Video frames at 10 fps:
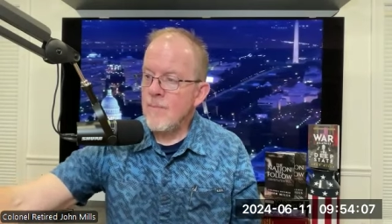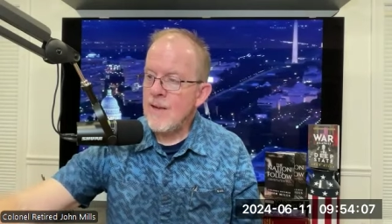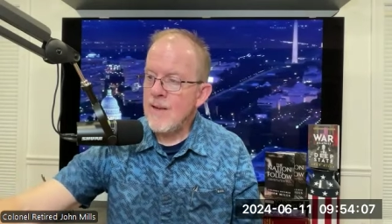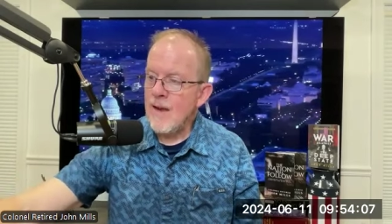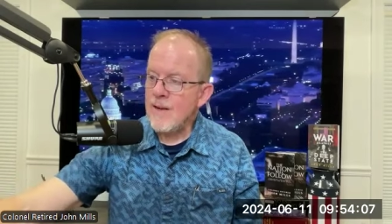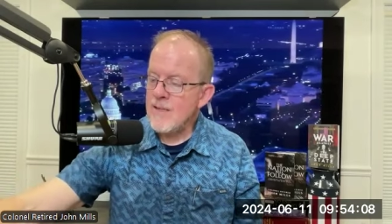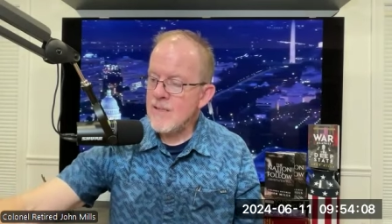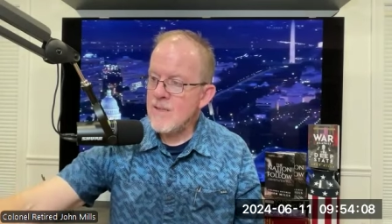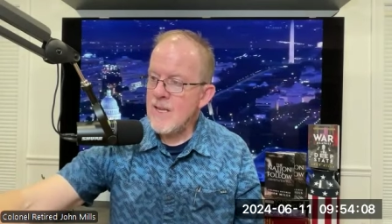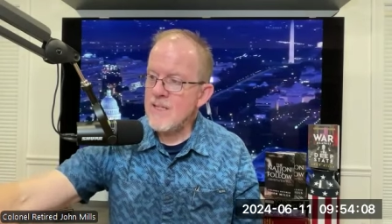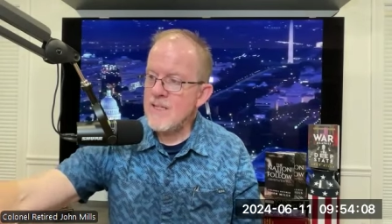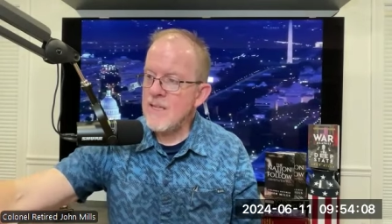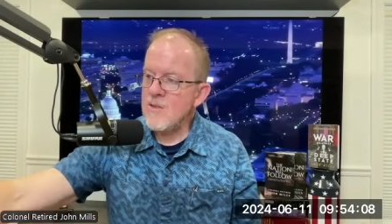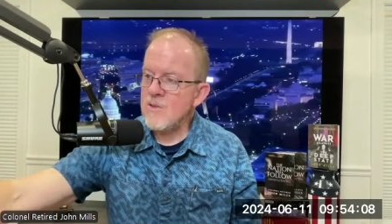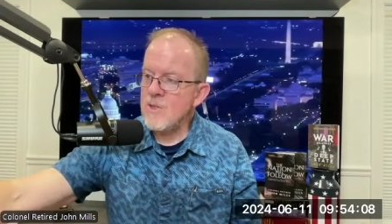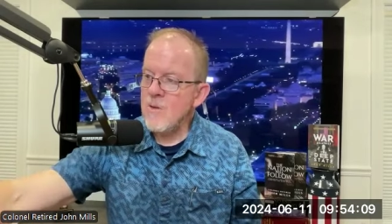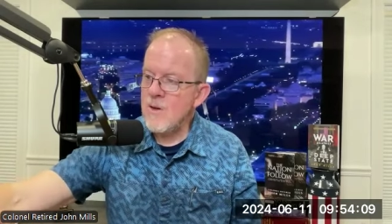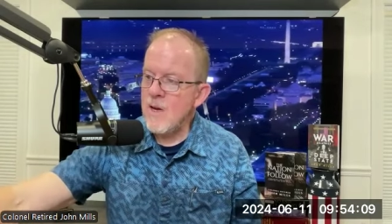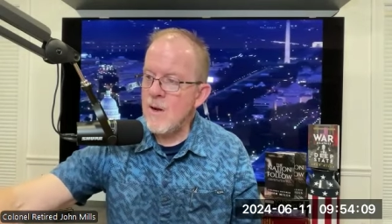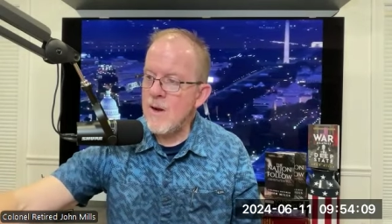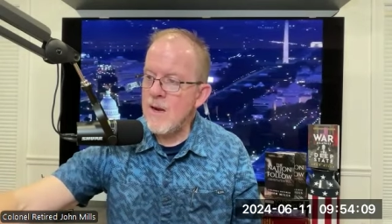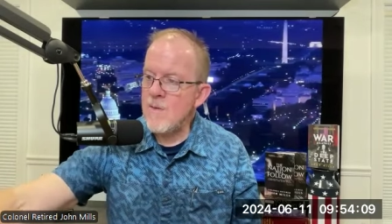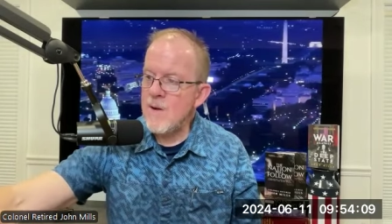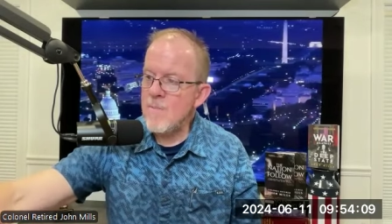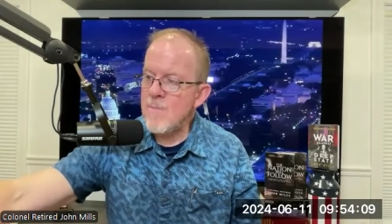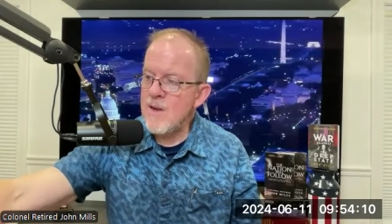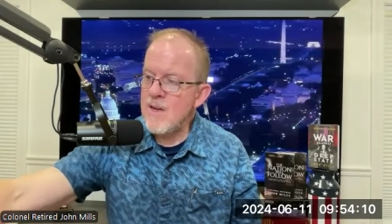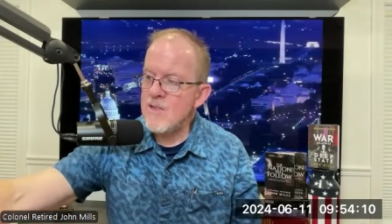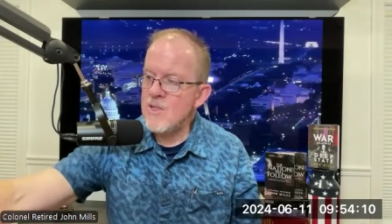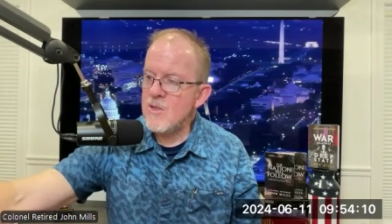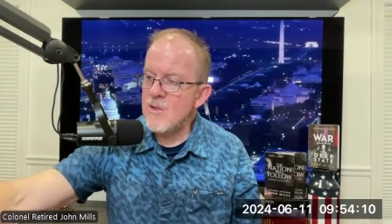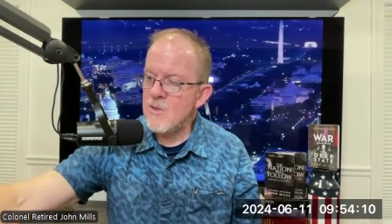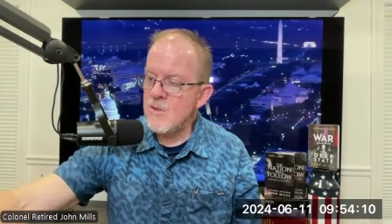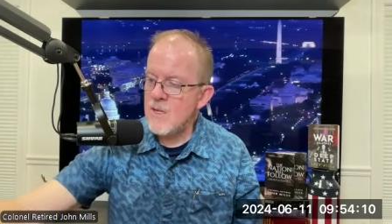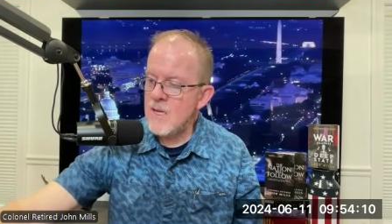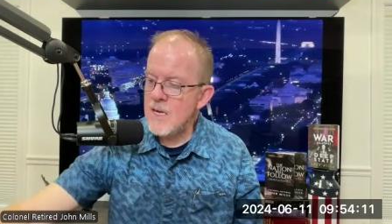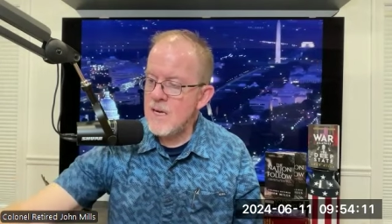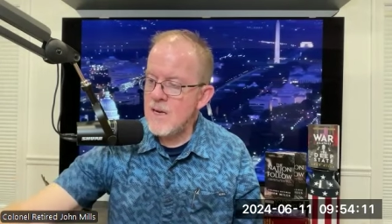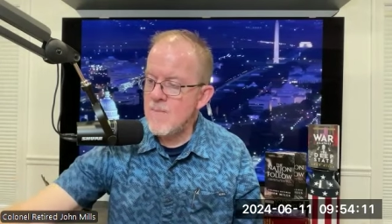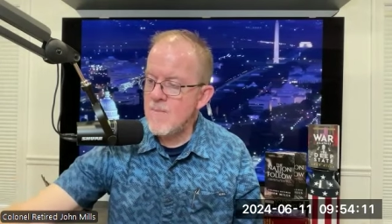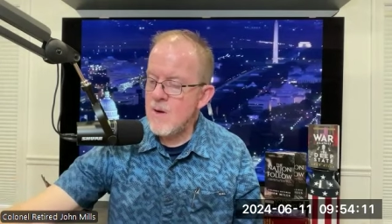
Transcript: yeah so that's that's what's going on we get we, big concern uh,